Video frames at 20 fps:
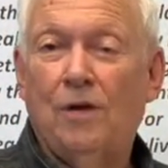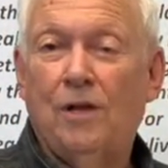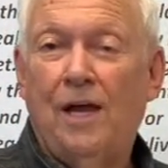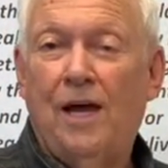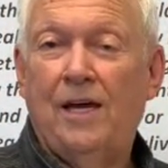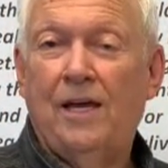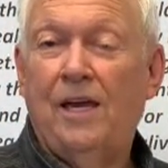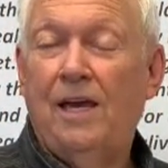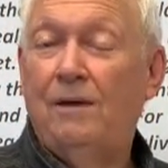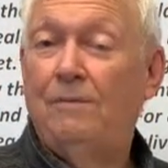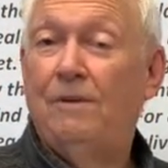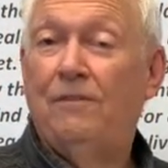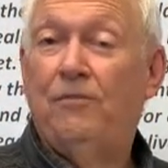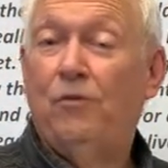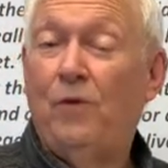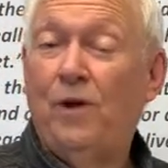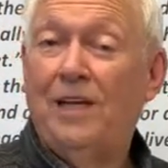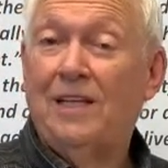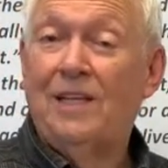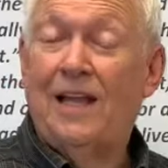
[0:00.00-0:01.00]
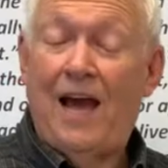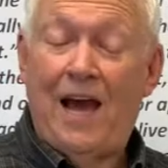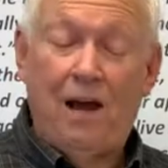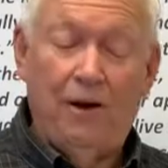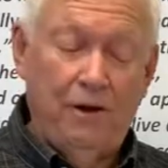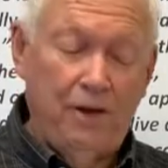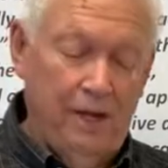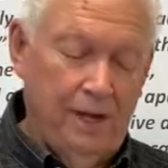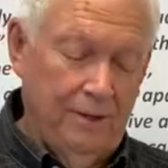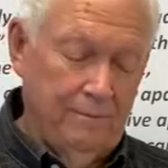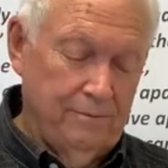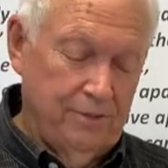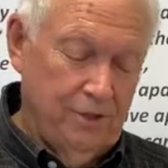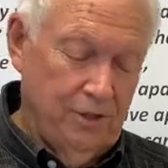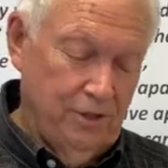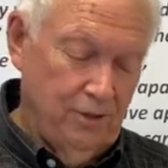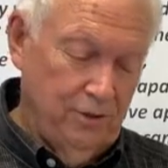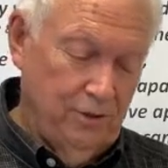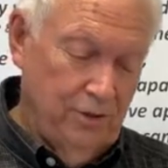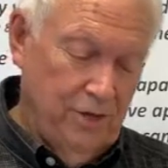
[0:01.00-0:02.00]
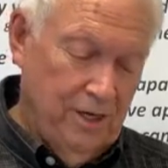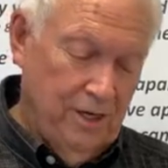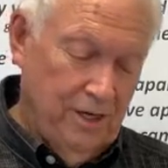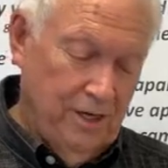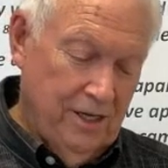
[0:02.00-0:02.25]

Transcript: like him if we allow him to